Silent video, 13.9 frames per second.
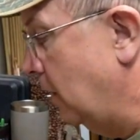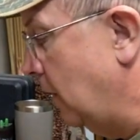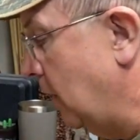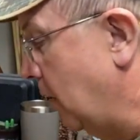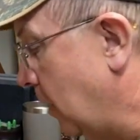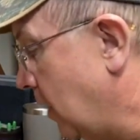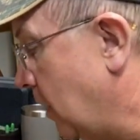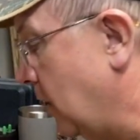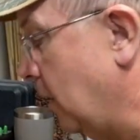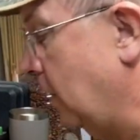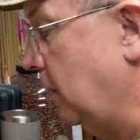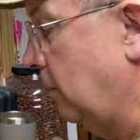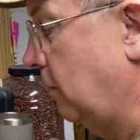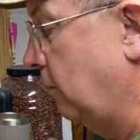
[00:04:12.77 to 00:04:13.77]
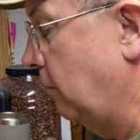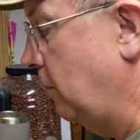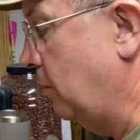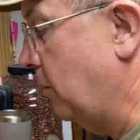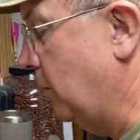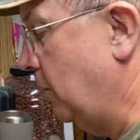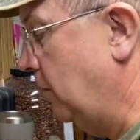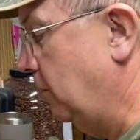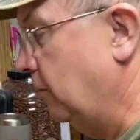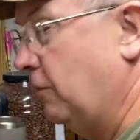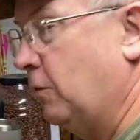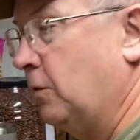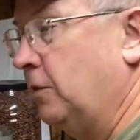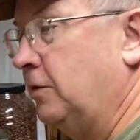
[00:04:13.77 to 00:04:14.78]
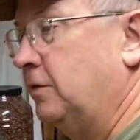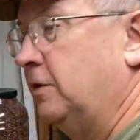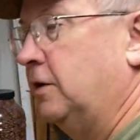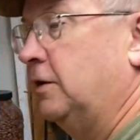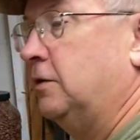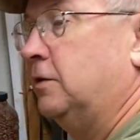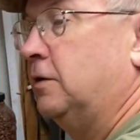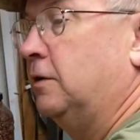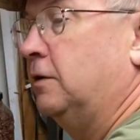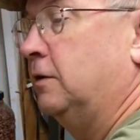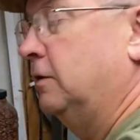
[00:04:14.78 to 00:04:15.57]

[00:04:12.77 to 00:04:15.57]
And I got 3.46.